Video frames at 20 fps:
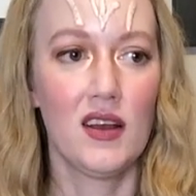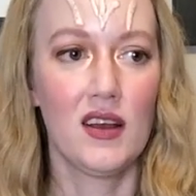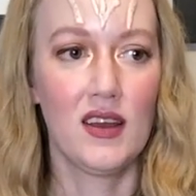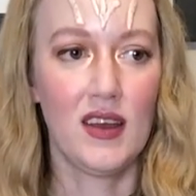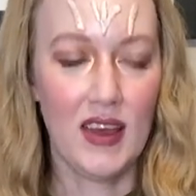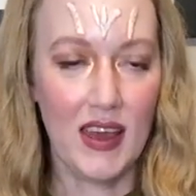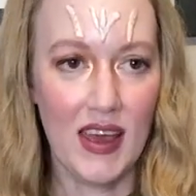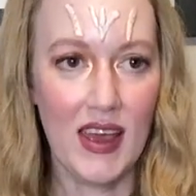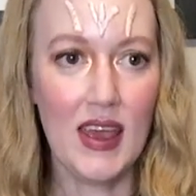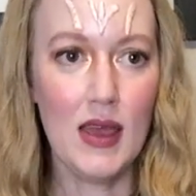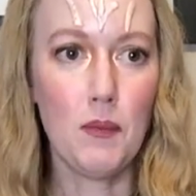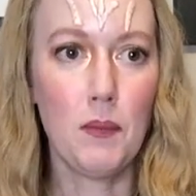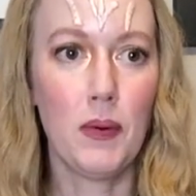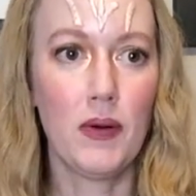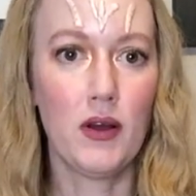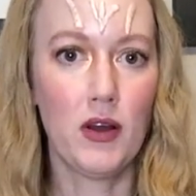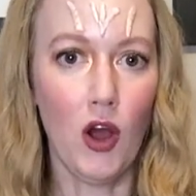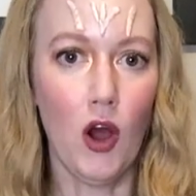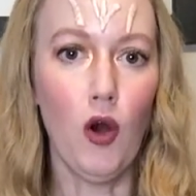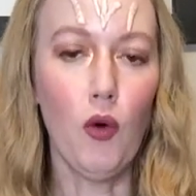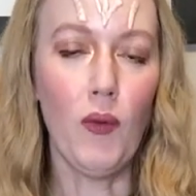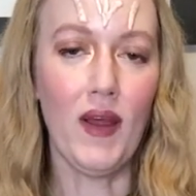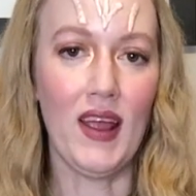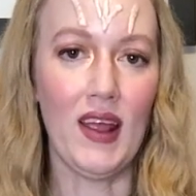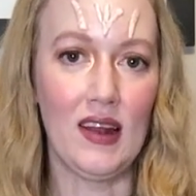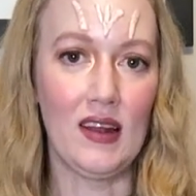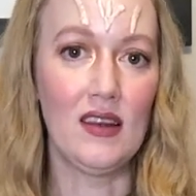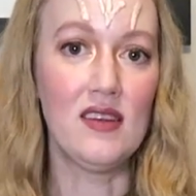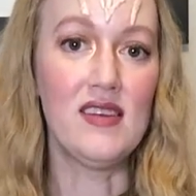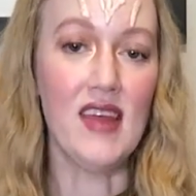keep
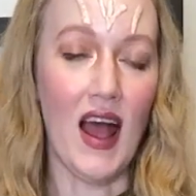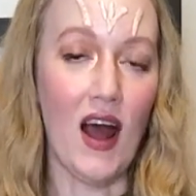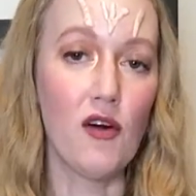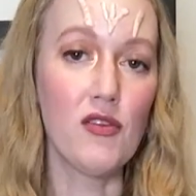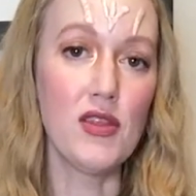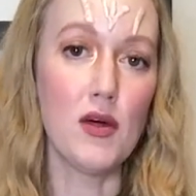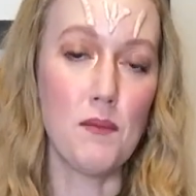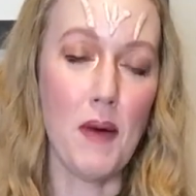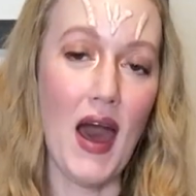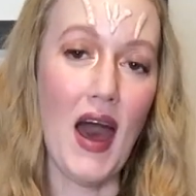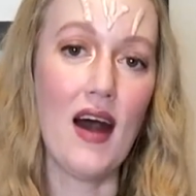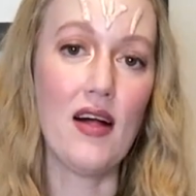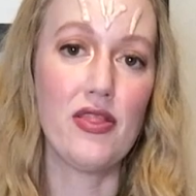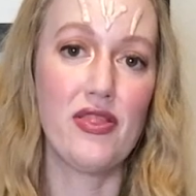going down the path